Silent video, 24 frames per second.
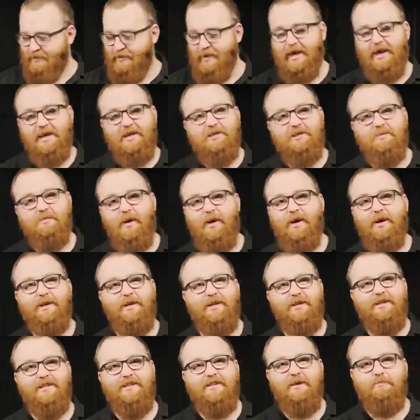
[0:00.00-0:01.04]
Playing
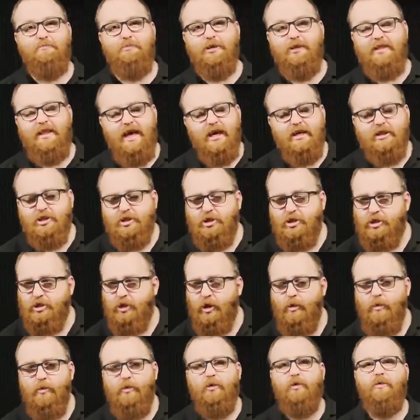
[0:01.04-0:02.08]
Spiders, but they're
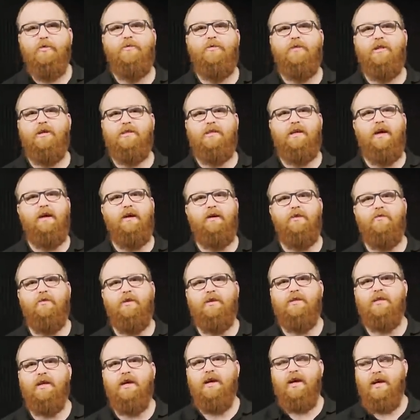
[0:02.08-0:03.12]
so good for the secondaries.
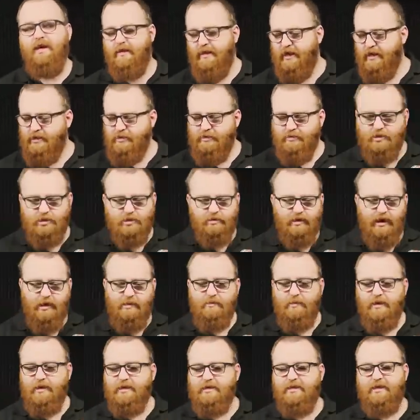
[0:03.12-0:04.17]
They do
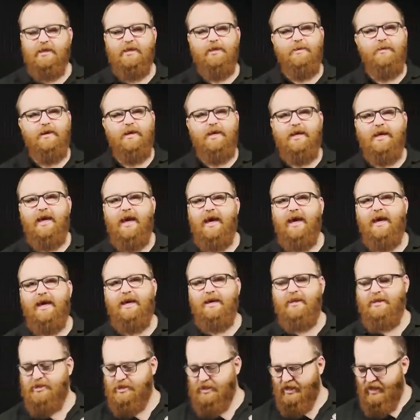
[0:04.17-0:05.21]
Scramblers, they do
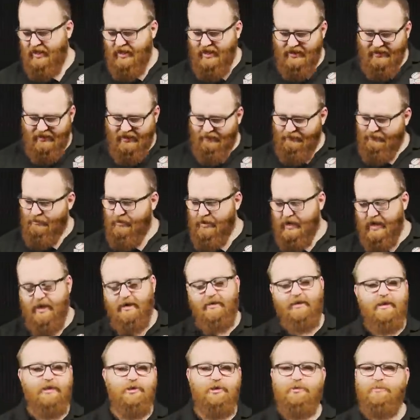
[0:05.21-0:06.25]
engage. They run out,
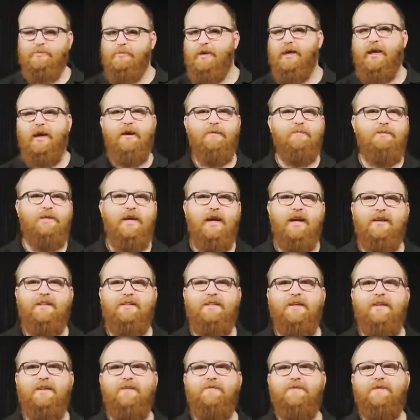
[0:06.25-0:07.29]
they jump and get
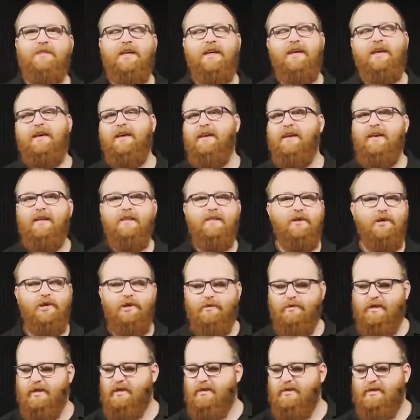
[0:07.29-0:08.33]
objectives, they kill little
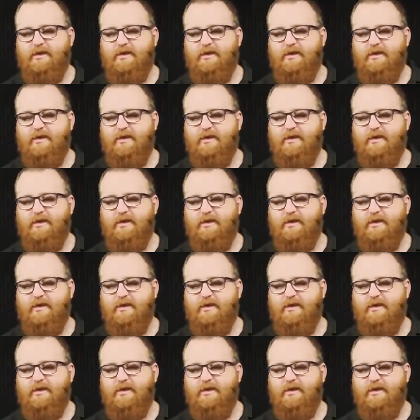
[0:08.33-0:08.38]
units.